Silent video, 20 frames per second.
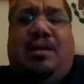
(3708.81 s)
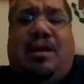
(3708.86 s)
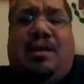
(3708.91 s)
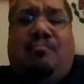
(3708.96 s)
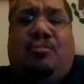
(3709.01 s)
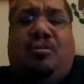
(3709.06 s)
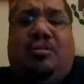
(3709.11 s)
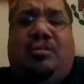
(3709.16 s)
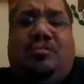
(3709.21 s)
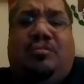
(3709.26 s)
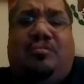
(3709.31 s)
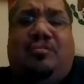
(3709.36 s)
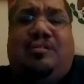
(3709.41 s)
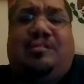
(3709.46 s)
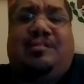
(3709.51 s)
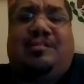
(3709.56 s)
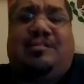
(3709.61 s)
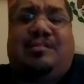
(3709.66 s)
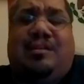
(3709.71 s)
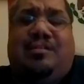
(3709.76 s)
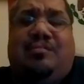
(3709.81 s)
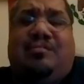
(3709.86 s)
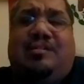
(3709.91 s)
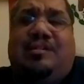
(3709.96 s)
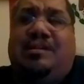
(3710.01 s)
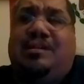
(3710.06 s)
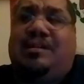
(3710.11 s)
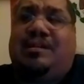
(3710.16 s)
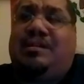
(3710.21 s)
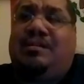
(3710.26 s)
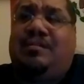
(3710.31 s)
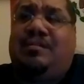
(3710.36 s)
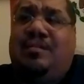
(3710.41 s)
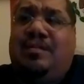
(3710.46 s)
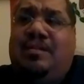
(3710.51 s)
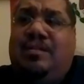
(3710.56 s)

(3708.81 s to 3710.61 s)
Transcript: Hammer and Lewis in San Jose.